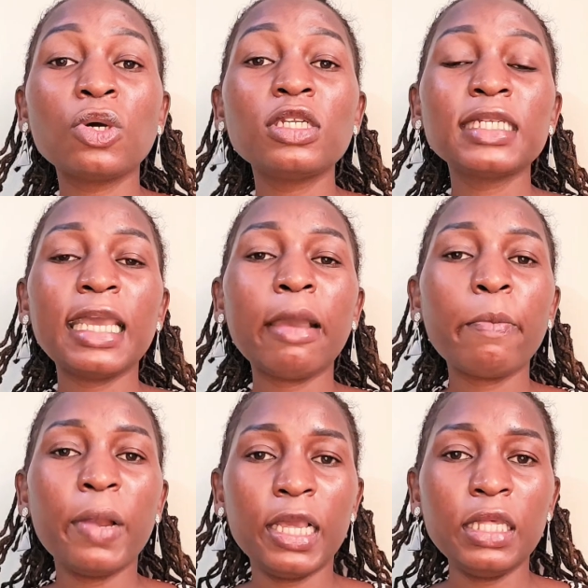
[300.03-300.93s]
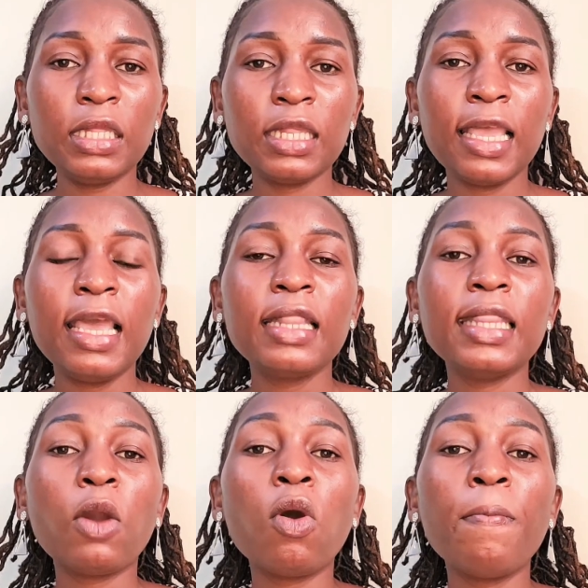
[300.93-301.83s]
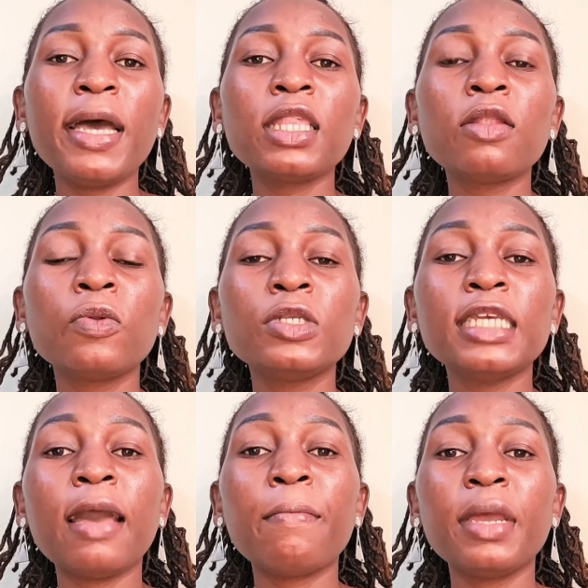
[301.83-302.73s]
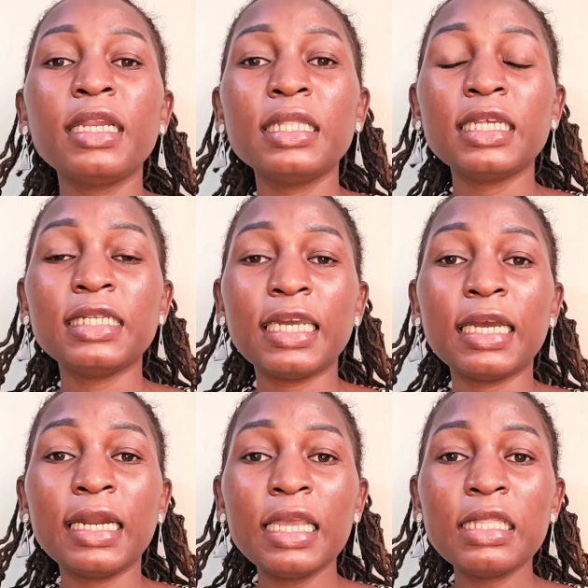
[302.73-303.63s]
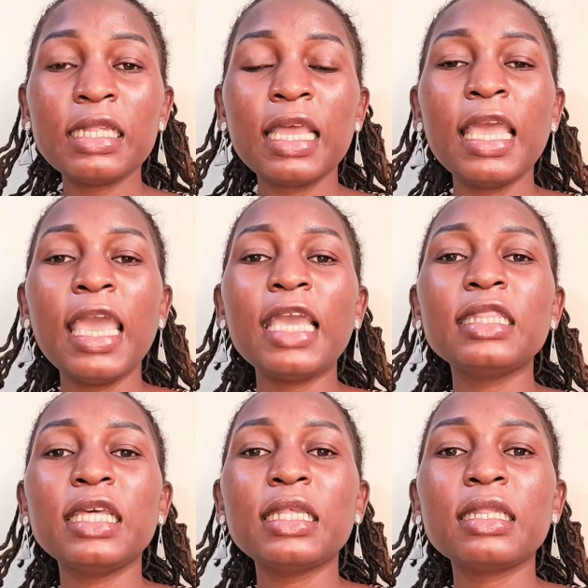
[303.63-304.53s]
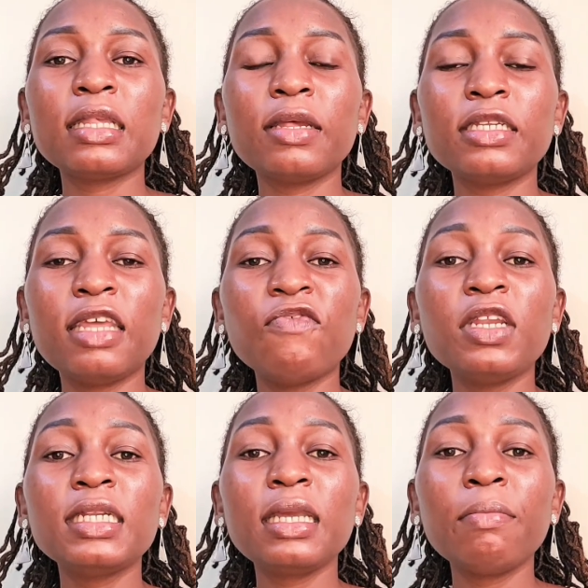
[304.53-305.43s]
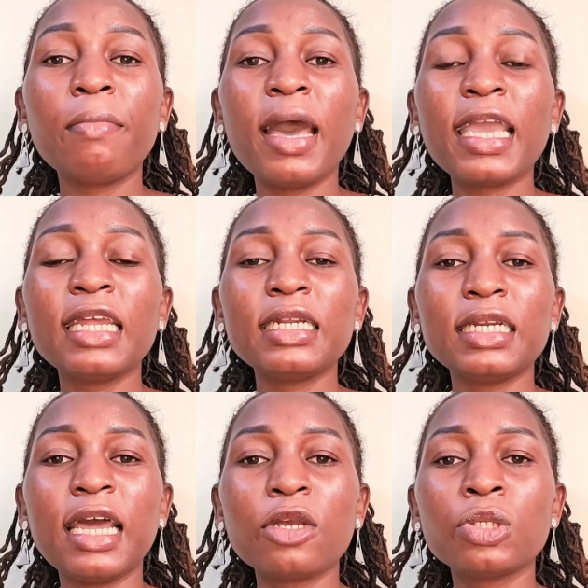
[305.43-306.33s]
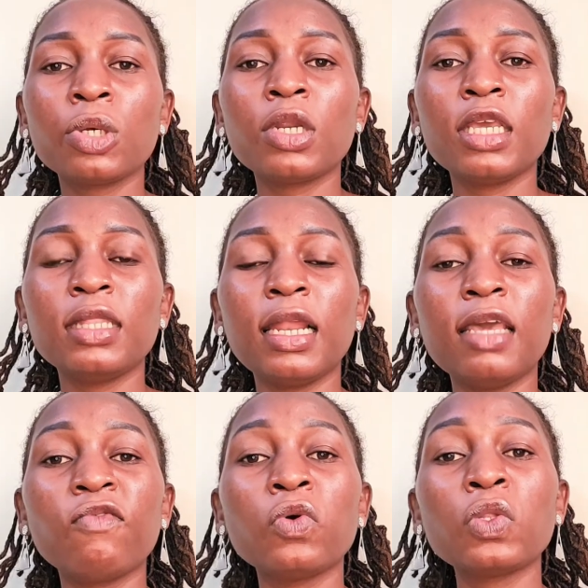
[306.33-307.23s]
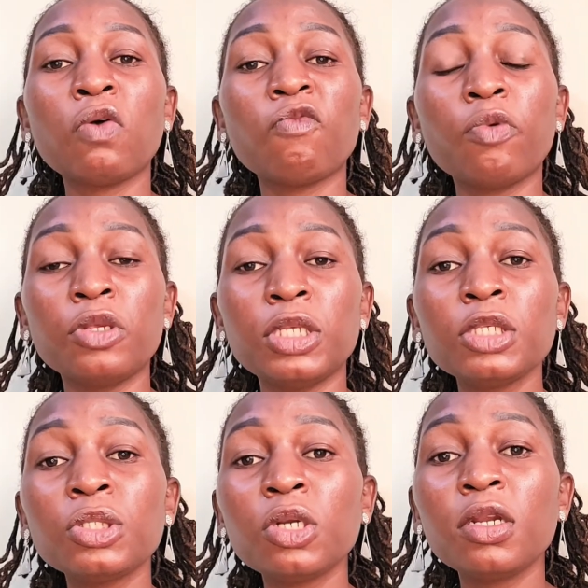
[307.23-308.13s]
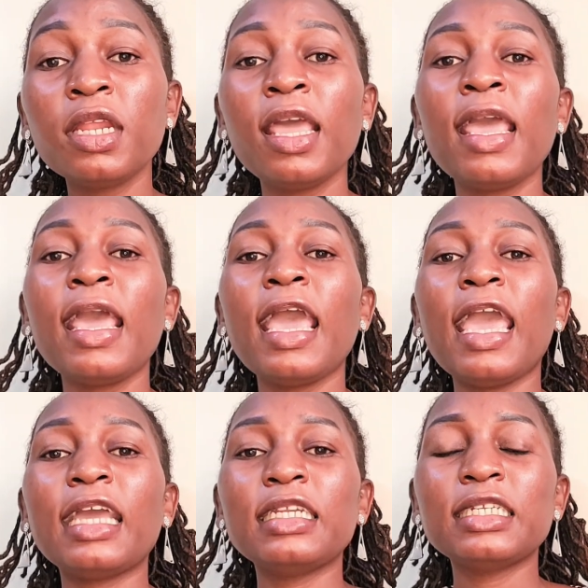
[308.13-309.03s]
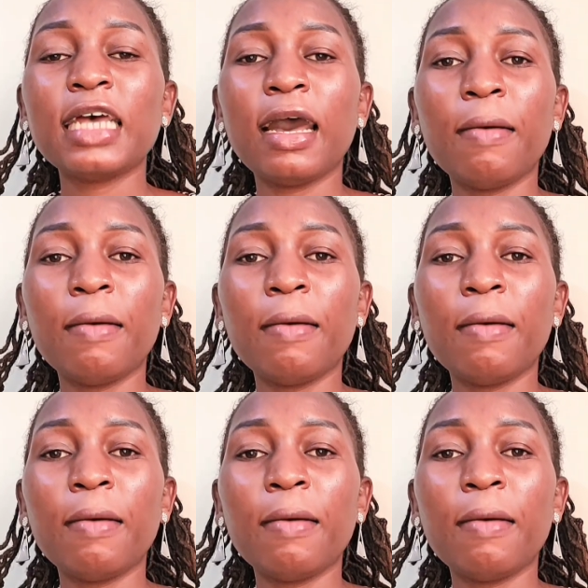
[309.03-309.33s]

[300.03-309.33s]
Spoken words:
not take place, the corpus luteum disintegrates, and there's definitely marked reduction in the levels of progesterone and